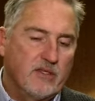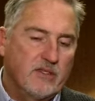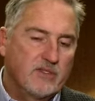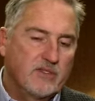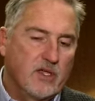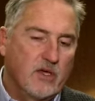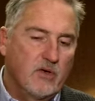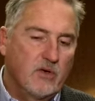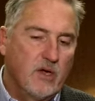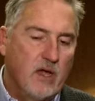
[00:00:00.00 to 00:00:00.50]
And
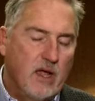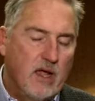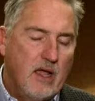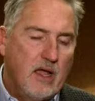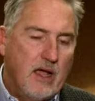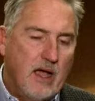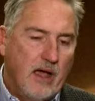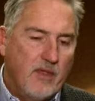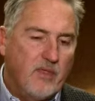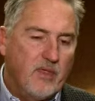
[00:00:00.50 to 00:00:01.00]
so
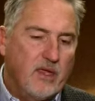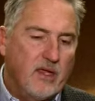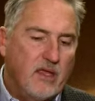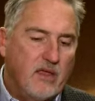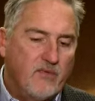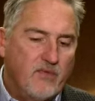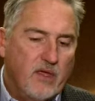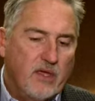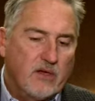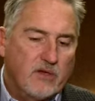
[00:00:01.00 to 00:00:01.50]
I think
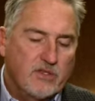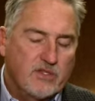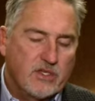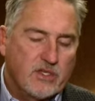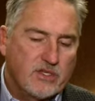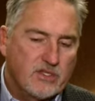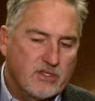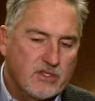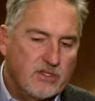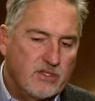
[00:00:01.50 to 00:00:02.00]
if they'll
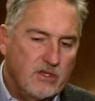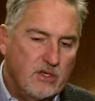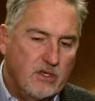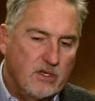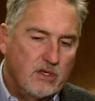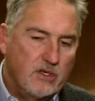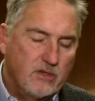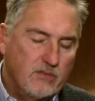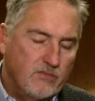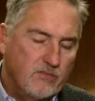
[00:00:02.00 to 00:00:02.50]
just,
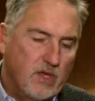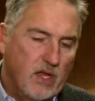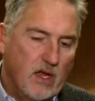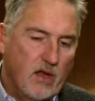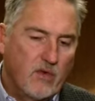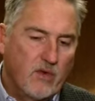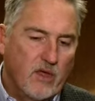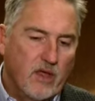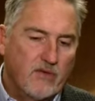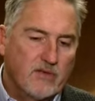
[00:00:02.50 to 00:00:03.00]
you
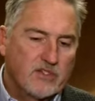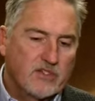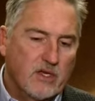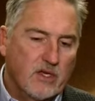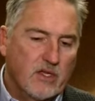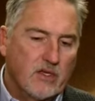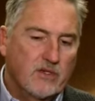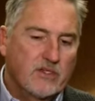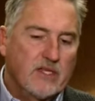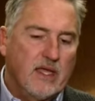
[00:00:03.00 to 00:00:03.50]
know, give us a
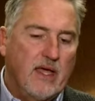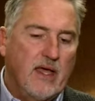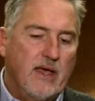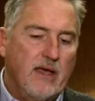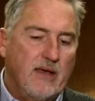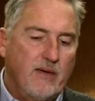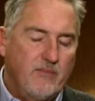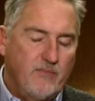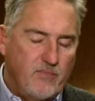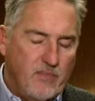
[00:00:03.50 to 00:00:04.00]
little
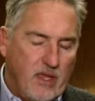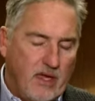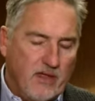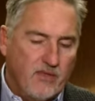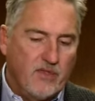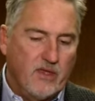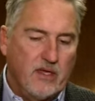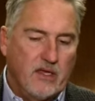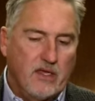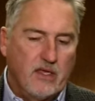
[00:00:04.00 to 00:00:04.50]
time, I
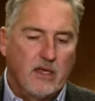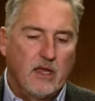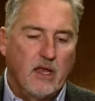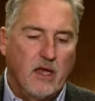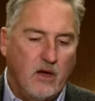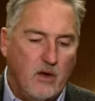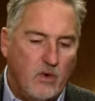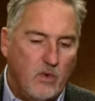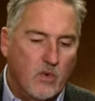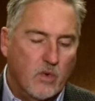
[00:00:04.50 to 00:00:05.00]
think it'll
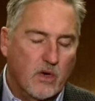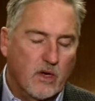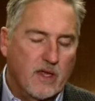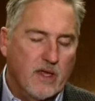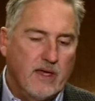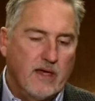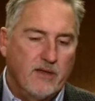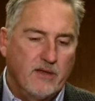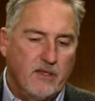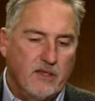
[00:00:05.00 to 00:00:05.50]
all work
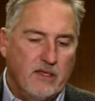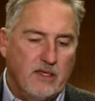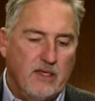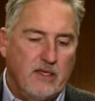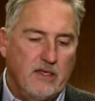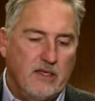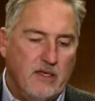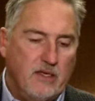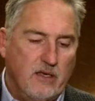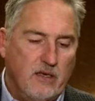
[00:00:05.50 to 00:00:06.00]
out in the
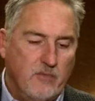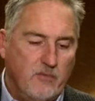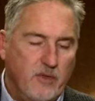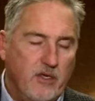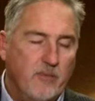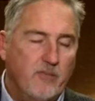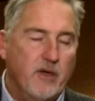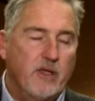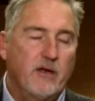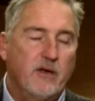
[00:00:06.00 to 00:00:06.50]
end and it'll be
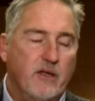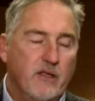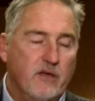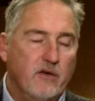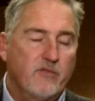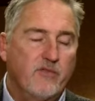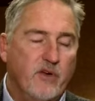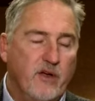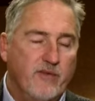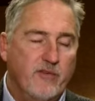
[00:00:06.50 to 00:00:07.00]
a better
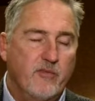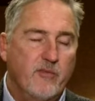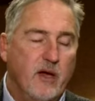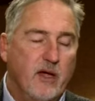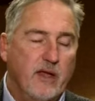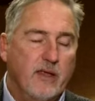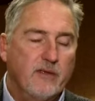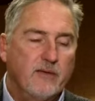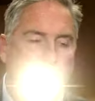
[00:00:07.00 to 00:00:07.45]
deal for everybody.